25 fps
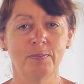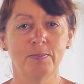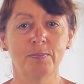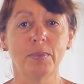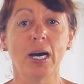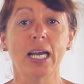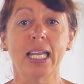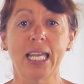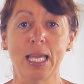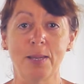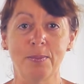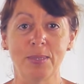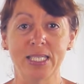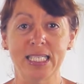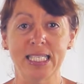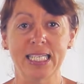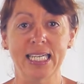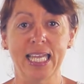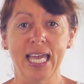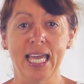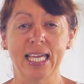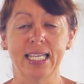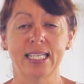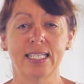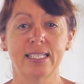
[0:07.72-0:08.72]
My name is
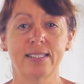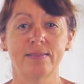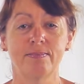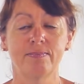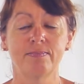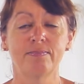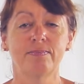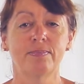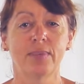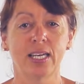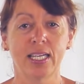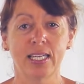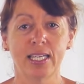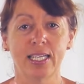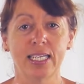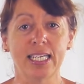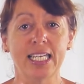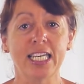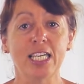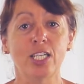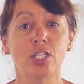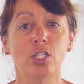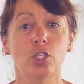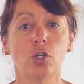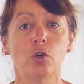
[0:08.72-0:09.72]
Annette and I
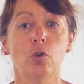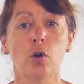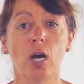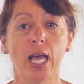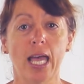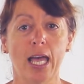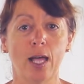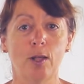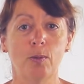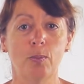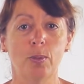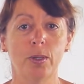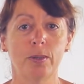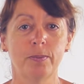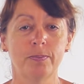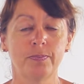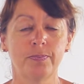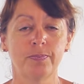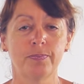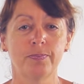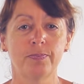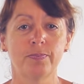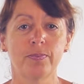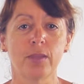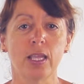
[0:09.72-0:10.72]
need your help.
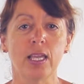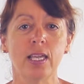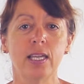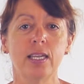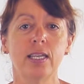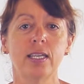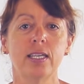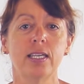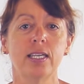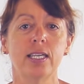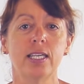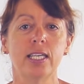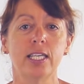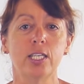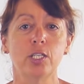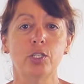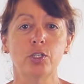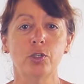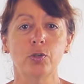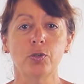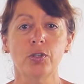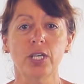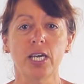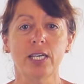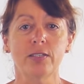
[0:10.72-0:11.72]
In
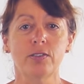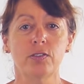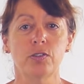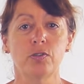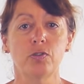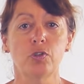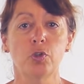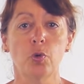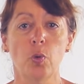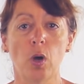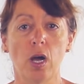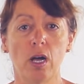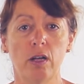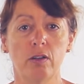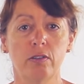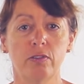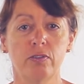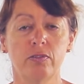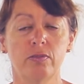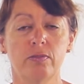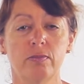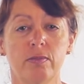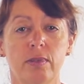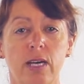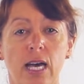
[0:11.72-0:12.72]
2012,
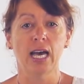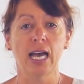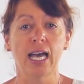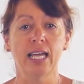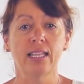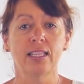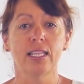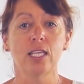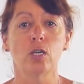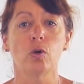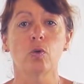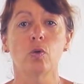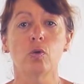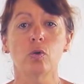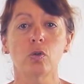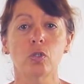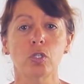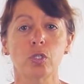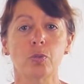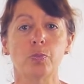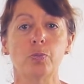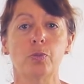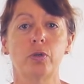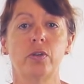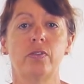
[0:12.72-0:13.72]
I had the
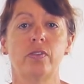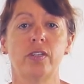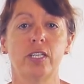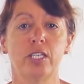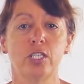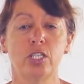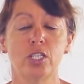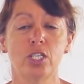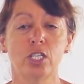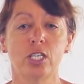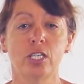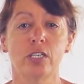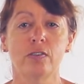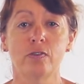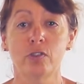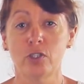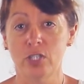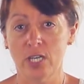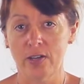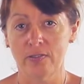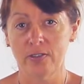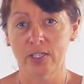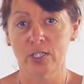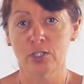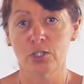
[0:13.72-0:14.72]
awesome privilege of
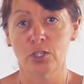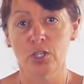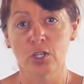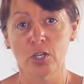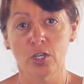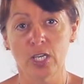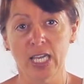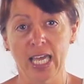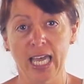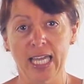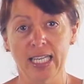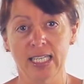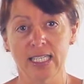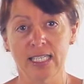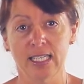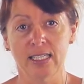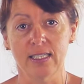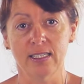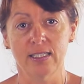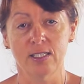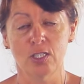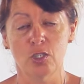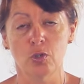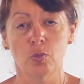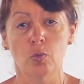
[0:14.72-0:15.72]
travelling to Uganda
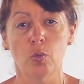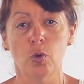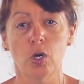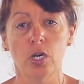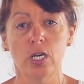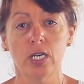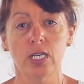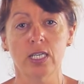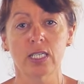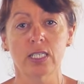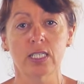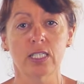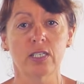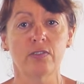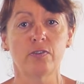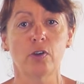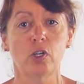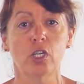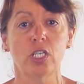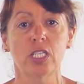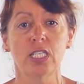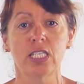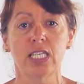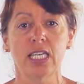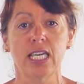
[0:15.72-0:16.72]
to work as a
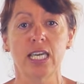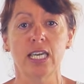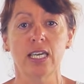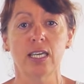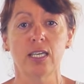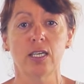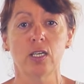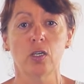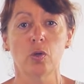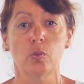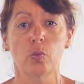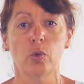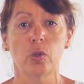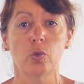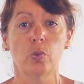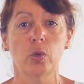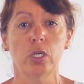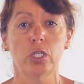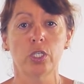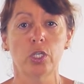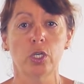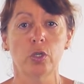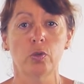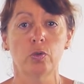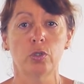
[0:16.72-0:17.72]
volunteer with
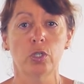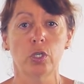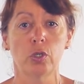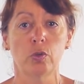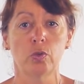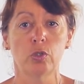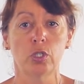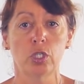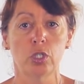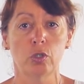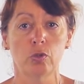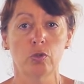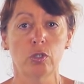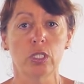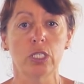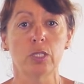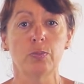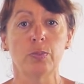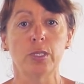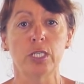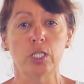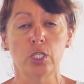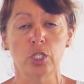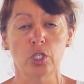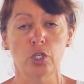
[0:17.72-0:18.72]
Watoto Children's
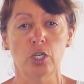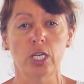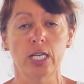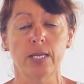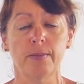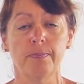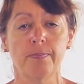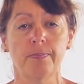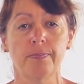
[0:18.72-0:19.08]
Ministry